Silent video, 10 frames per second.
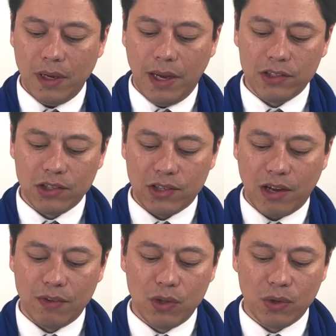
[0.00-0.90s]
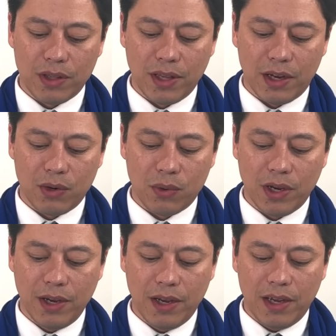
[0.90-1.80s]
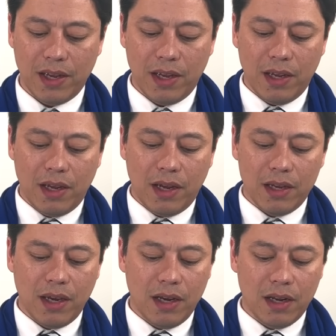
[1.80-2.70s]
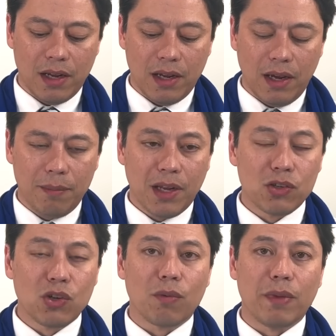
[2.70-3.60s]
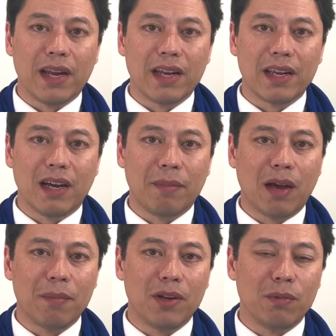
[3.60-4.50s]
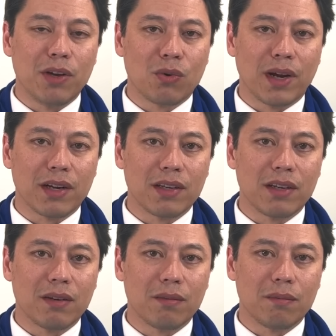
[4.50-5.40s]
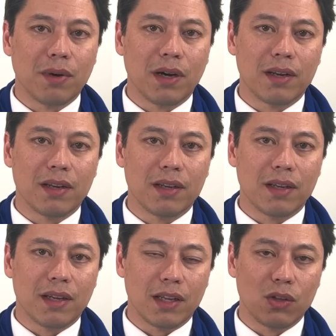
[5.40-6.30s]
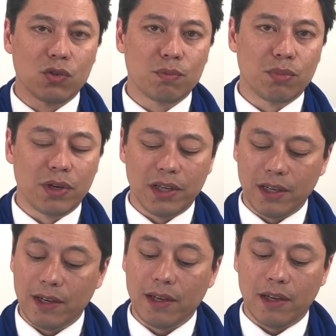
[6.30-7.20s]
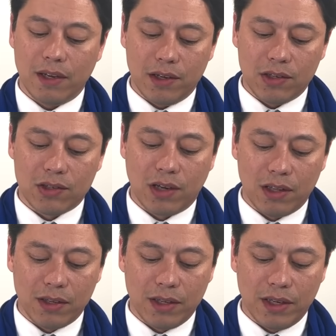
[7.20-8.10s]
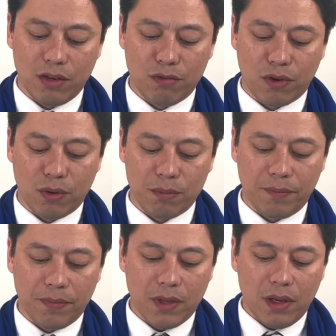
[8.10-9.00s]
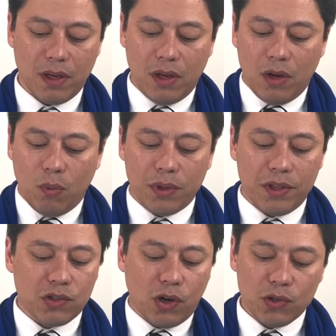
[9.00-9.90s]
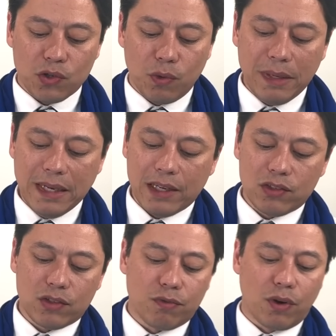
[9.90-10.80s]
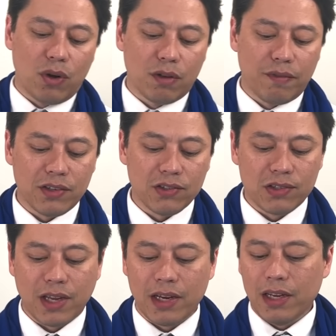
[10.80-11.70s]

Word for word: and just have a look at that, okay? Again, I'm not dogmatic. I'm happy to be corrected, but it looks pretty solidly confirmed. What this also means for all of us is that